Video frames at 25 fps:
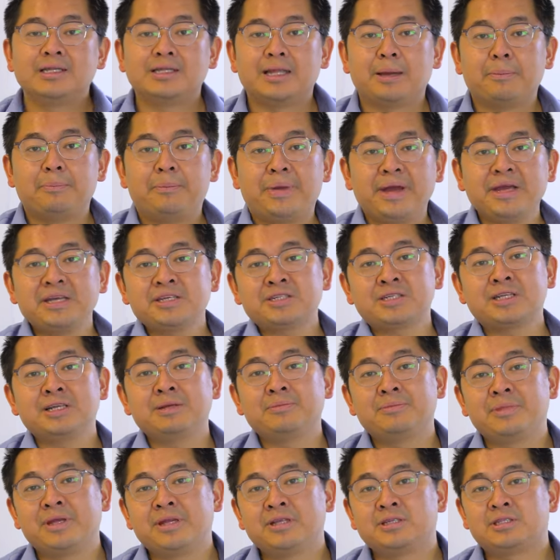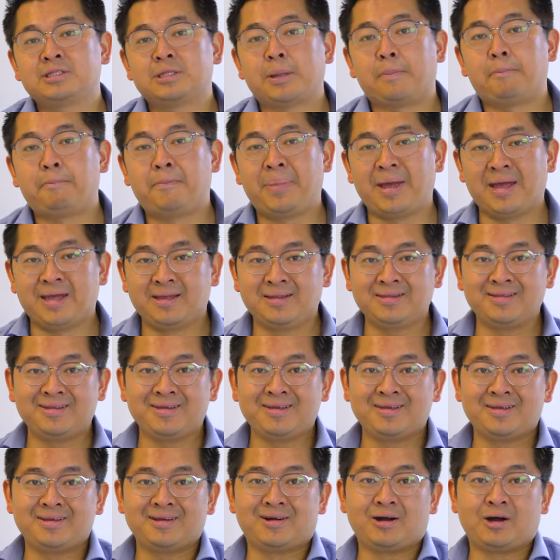That basically means
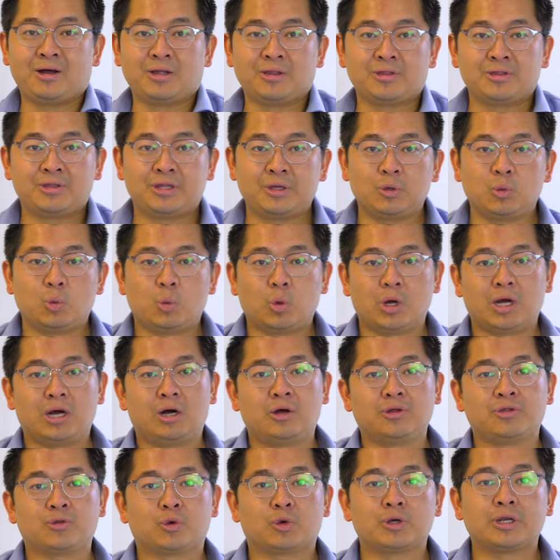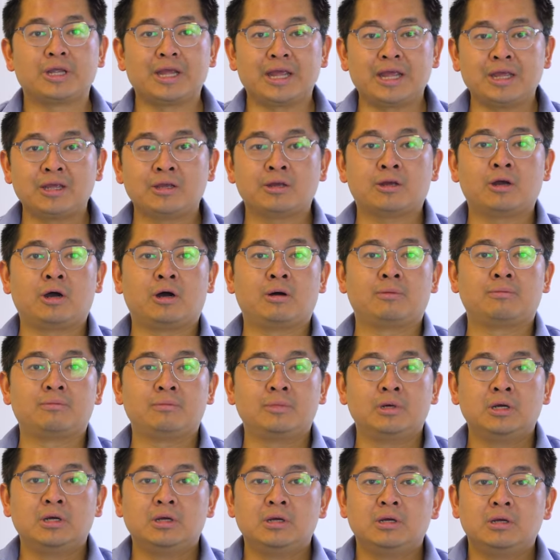depending on the wealth or the
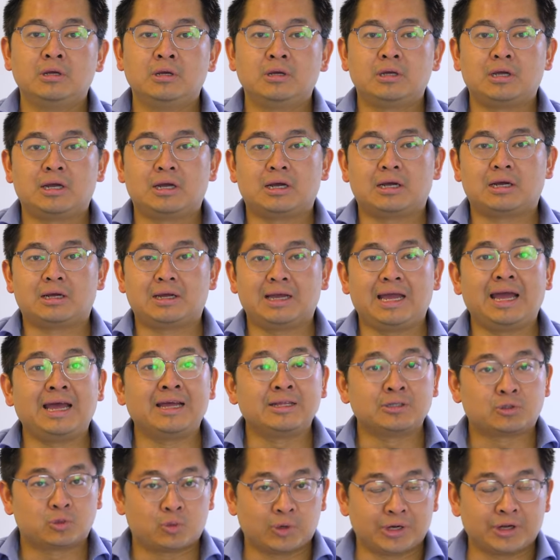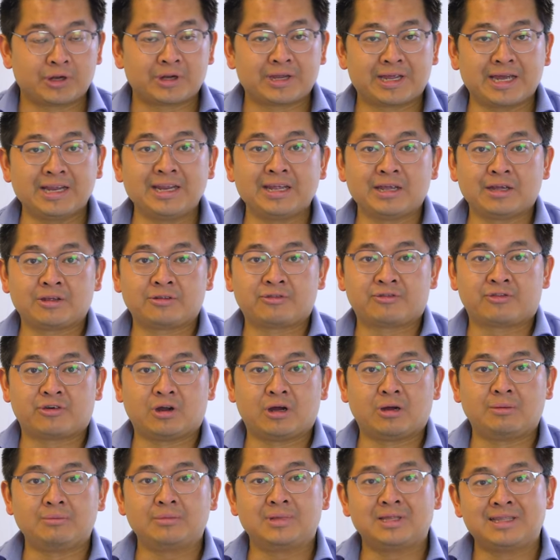income Uh, and where you're getting it
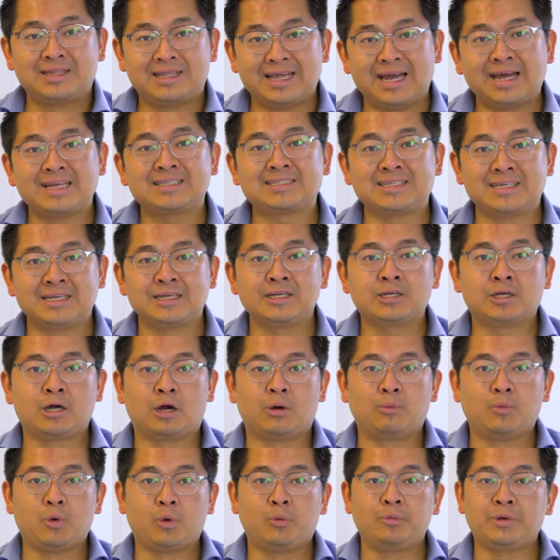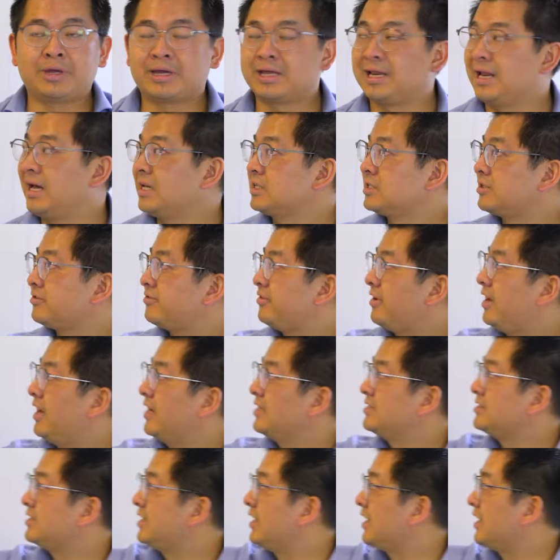from, that income will be classified